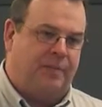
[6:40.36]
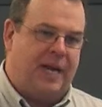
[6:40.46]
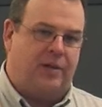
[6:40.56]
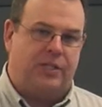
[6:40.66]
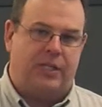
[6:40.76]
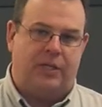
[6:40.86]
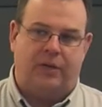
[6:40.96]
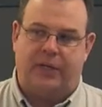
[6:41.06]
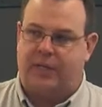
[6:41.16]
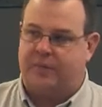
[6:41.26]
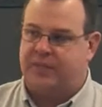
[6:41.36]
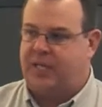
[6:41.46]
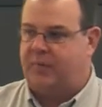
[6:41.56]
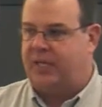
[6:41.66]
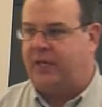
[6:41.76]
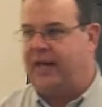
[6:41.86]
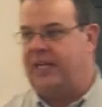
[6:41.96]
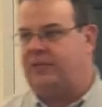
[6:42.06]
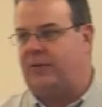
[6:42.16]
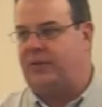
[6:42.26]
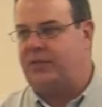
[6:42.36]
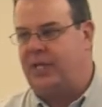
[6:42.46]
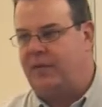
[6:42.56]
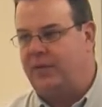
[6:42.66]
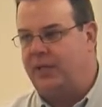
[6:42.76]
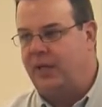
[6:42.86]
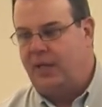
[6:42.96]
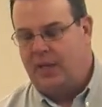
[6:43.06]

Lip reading: balance sheet, your income statement, your cash flow statement.